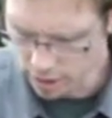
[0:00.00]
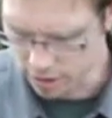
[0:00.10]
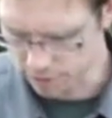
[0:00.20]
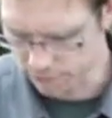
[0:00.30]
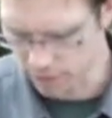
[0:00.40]

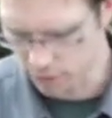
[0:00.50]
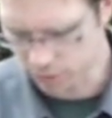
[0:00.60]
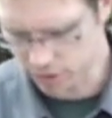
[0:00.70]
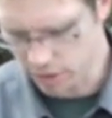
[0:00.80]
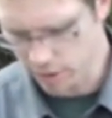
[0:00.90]
It's a
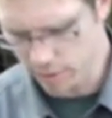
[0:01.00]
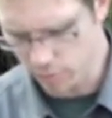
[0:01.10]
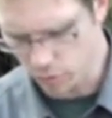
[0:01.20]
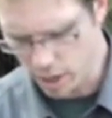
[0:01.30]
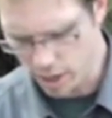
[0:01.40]
ferrocerium
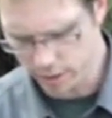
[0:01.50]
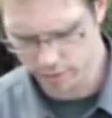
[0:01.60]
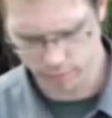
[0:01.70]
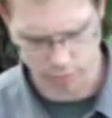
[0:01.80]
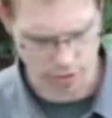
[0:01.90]
rod
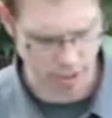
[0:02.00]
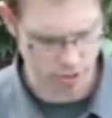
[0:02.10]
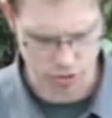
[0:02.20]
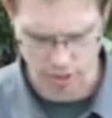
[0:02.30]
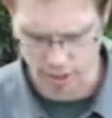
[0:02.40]
with a
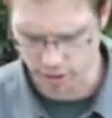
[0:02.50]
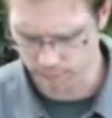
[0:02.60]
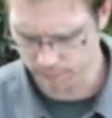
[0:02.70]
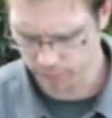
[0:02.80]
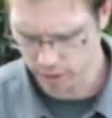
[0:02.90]
striker,
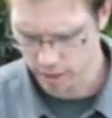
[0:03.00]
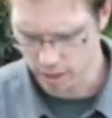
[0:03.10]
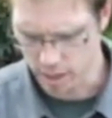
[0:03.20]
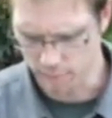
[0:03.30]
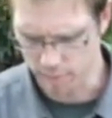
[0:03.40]

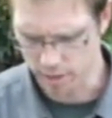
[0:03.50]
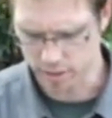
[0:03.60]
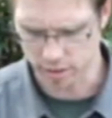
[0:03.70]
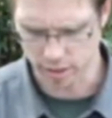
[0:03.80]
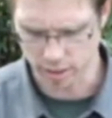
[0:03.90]
and
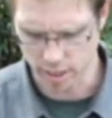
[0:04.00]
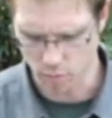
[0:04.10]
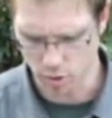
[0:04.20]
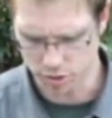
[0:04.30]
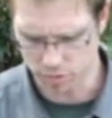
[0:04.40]
basically uh,
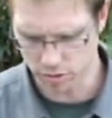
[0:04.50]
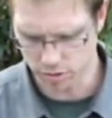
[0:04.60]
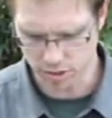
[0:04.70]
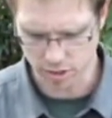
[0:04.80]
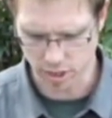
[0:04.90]
what you do
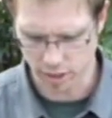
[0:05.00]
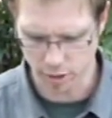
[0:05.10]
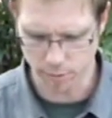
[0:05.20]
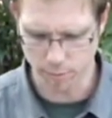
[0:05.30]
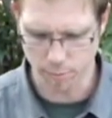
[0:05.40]
is it's got a
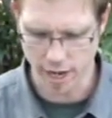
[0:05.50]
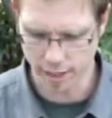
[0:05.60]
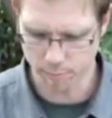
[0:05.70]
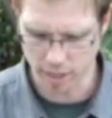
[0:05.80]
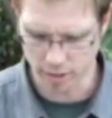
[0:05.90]
little bit of
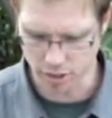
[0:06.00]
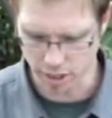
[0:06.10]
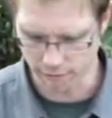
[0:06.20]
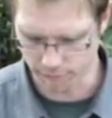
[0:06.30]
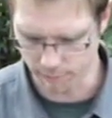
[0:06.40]
black paint on
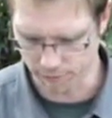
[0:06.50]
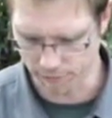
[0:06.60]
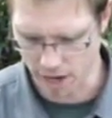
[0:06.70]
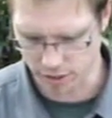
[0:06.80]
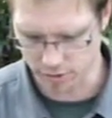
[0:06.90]
it from the
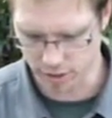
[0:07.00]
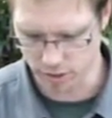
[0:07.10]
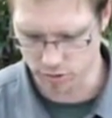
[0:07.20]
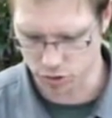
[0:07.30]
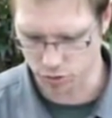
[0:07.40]
factory,
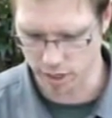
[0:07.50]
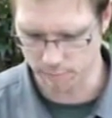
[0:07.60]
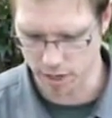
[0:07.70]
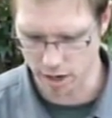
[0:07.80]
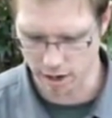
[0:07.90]
and you scrape
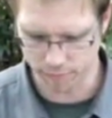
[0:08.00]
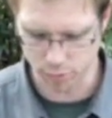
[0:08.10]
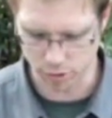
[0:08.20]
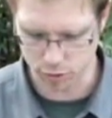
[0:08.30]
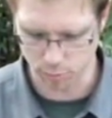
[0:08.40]
that off to
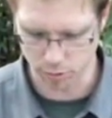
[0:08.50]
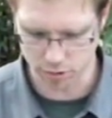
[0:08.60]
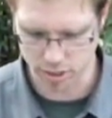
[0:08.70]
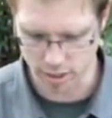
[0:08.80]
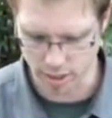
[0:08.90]
expose
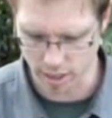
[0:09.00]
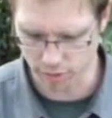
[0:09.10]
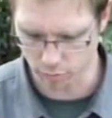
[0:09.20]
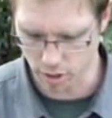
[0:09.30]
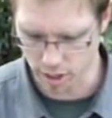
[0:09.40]
the, uh,
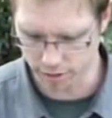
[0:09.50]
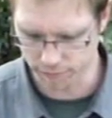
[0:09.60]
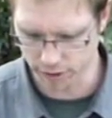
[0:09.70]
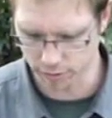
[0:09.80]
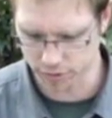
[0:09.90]
the rod, the
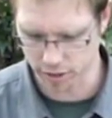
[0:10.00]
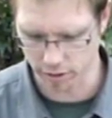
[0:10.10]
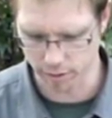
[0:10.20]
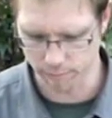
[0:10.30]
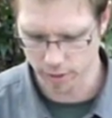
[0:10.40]

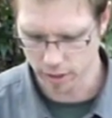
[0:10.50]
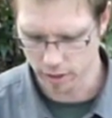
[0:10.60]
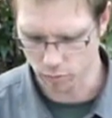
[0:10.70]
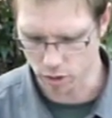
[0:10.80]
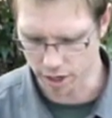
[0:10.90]
ferrocerium
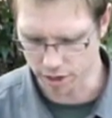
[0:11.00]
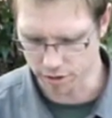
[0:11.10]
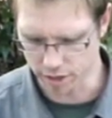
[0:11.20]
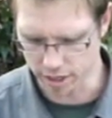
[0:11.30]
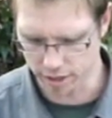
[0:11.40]
rod
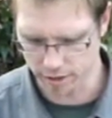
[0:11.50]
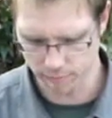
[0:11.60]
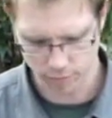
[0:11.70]
underneath.